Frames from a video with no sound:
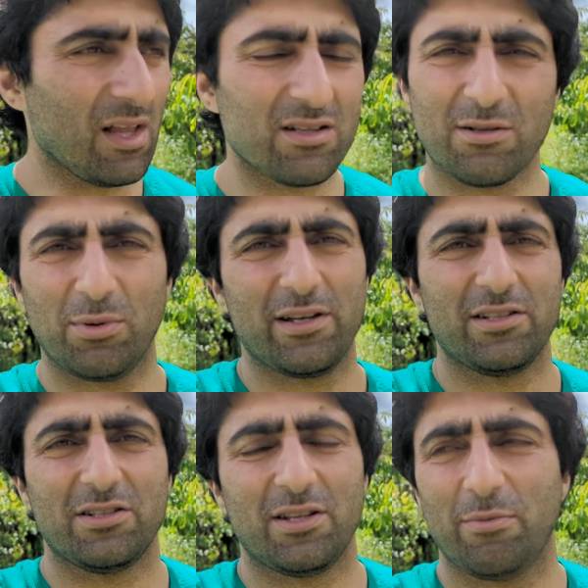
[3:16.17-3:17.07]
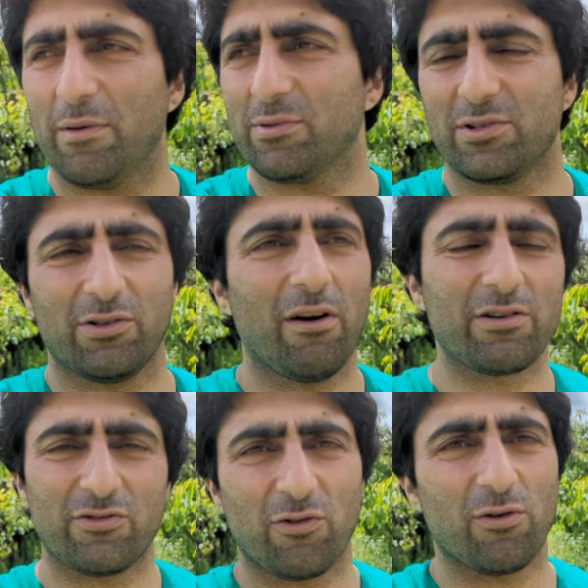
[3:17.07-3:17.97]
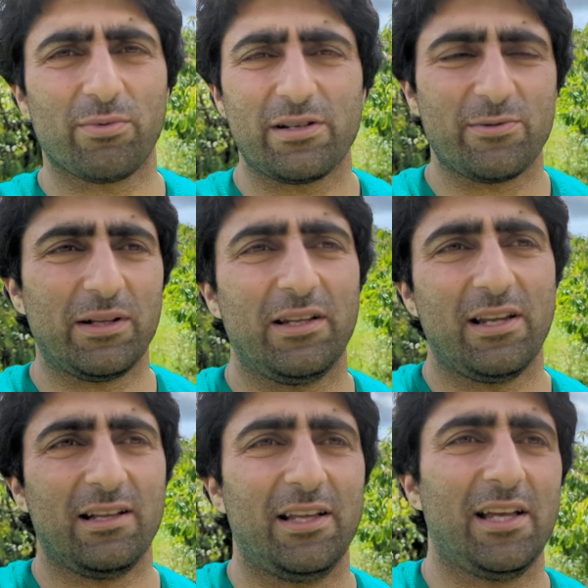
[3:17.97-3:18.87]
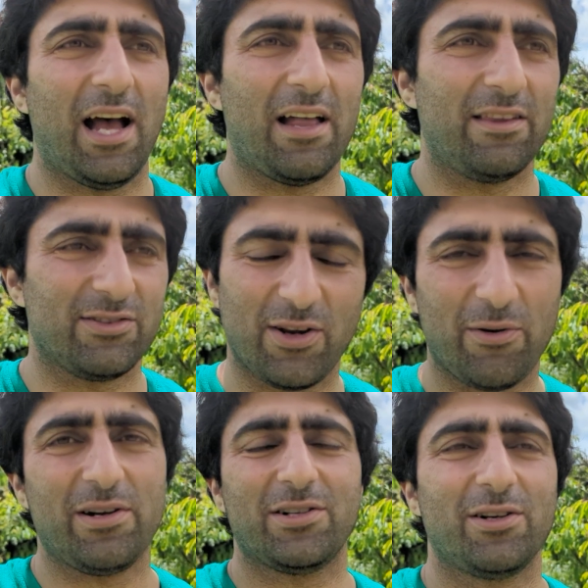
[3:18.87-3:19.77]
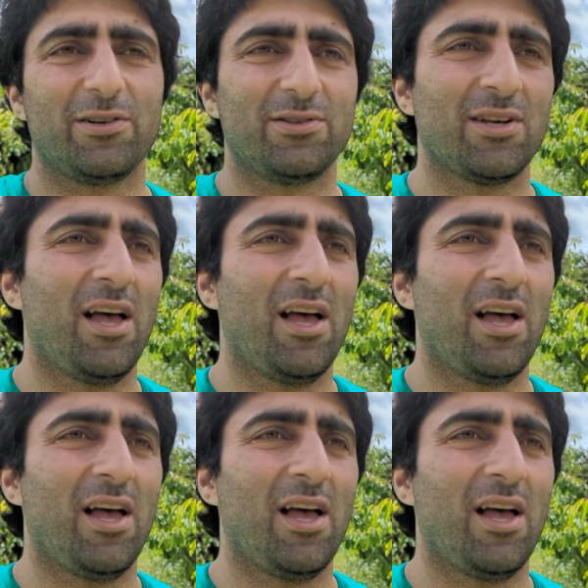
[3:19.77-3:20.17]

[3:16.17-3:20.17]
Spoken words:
some places you see people just growing strawberries willy-nilly and there's no issues.